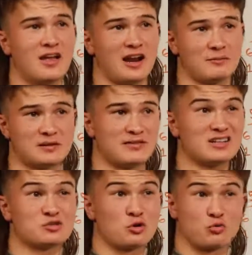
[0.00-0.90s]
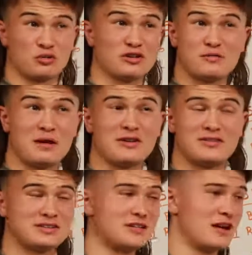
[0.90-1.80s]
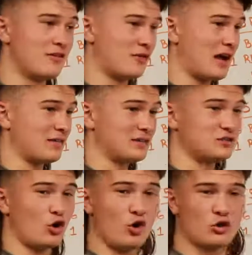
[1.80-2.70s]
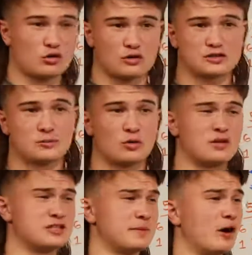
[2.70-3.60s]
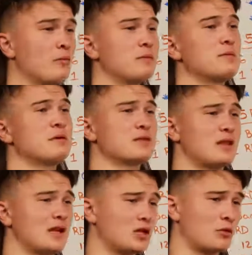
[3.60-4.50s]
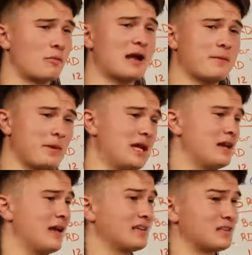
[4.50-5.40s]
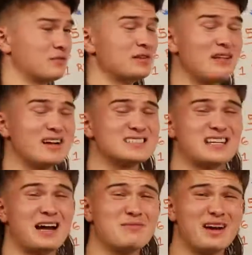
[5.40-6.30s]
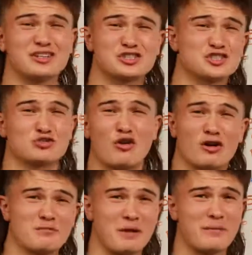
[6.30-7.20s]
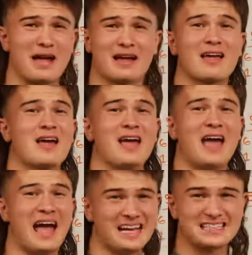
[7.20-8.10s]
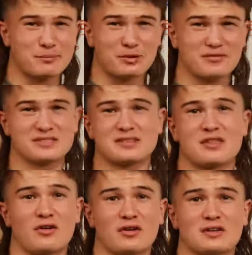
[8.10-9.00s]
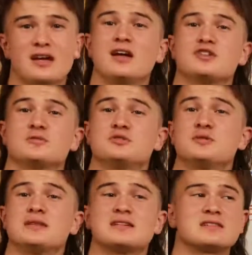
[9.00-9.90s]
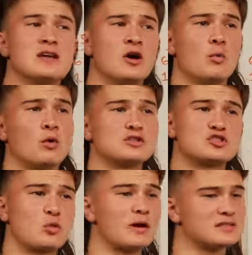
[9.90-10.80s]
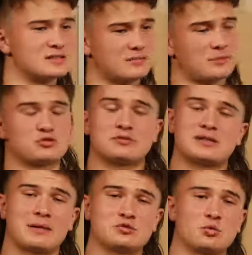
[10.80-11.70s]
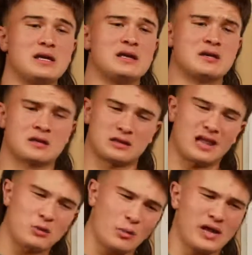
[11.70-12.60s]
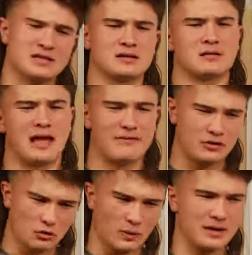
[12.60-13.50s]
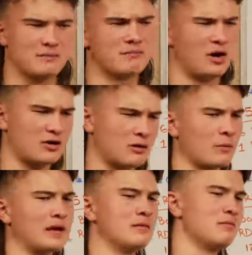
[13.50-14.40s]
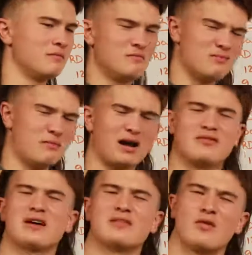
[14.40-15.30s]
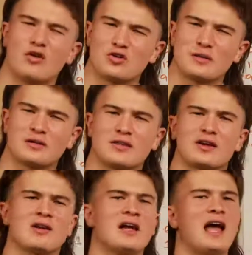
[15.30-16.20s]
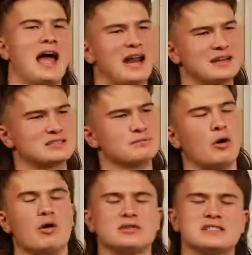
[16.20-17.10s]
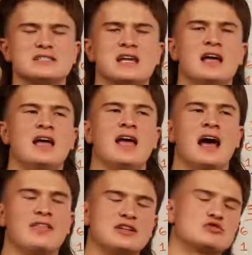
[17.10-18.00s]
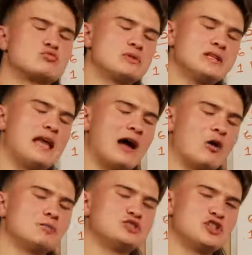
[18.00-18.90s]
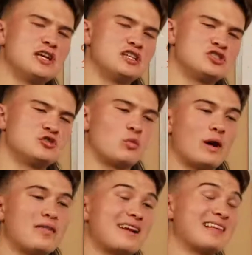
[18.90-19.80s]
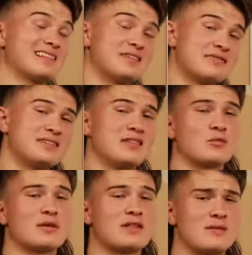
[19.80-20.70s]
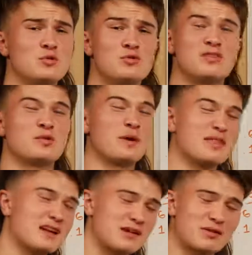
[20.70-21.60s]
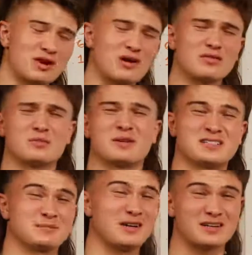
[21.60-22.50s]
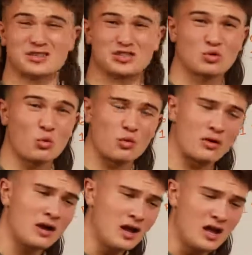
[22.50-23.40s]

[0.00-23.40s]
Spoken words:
I believe it has really good benefits for athletes all across the board. It's been helping me with a lot of lower back pain as I realized I'm not as strong in my back as I previously thought. So I'm doing this once, twice, sometimes 3 times a week. Lightweight, heavier weight, moderate weight, modifying the volume here and there, adding some pauses. And I think it's really helped change the way that I lift and the way that I move and the way that I recover because I'm not as sore